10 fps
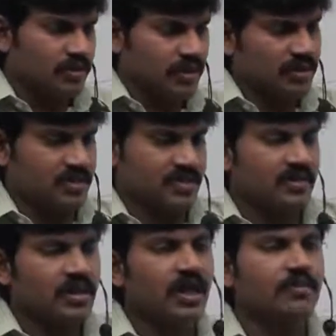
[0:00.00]
yes,
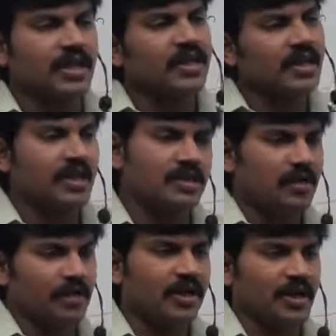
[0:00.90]
I am taking
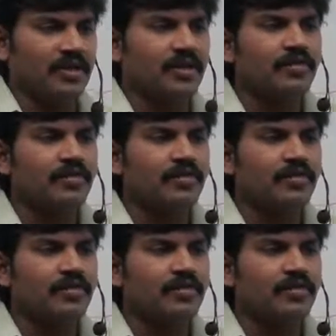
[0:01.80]
extra pen, like.